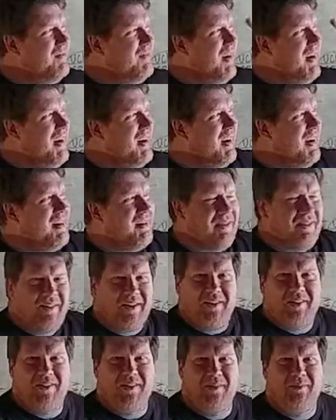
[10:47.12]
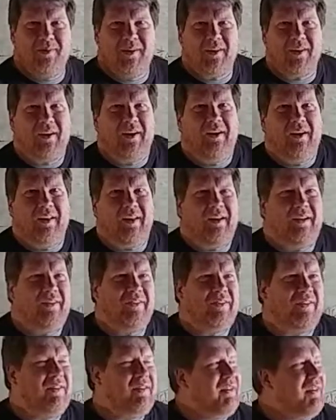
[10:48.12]
I mean, I know that seems like a
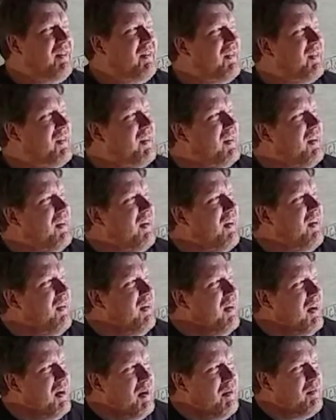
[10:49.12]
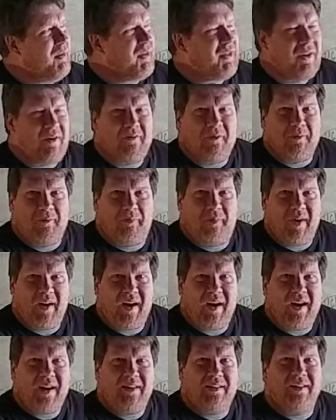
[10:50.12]
thousand years ago, but they were
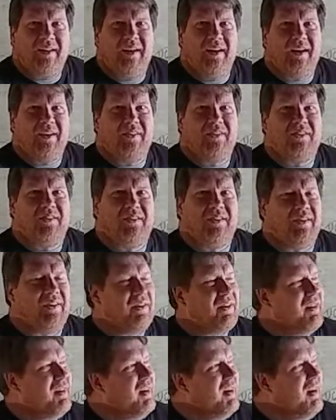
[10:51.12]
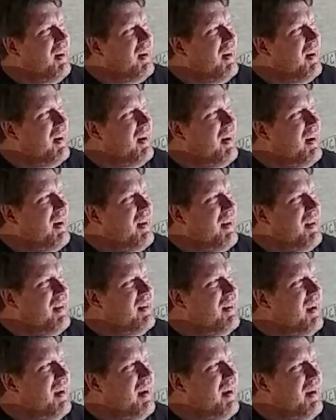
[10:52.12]
bad last year. Uh,
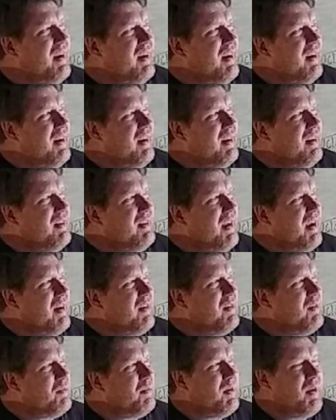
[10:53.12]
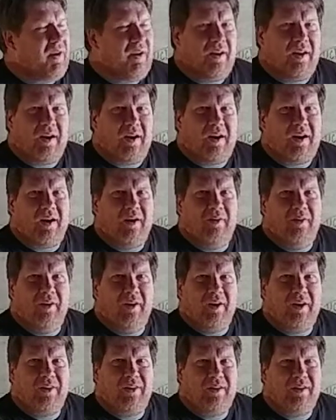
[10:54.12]
and uh, now they're playing Iowa,
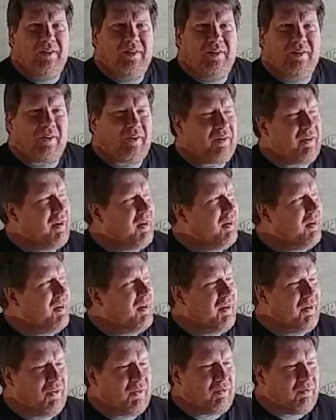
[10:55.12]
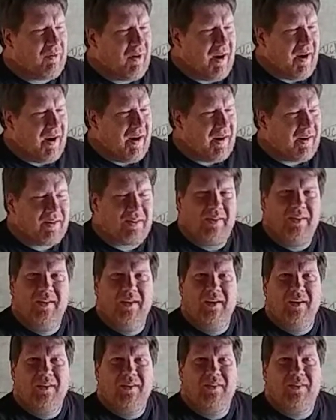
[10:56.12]
and I think North Carolina's ranked.
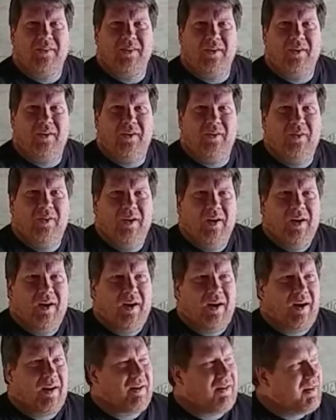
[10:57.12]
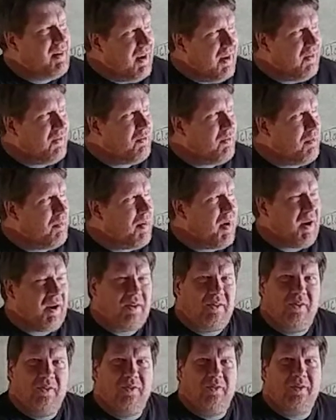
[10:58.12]
So I guess we're
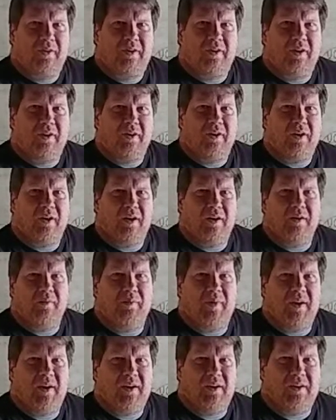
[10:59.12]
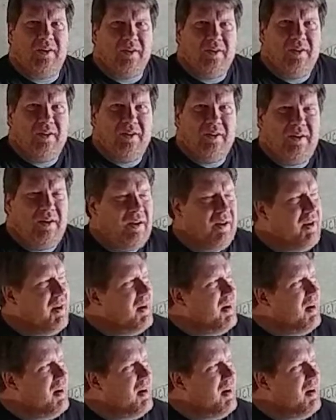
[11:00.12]
back to North Carolina being good.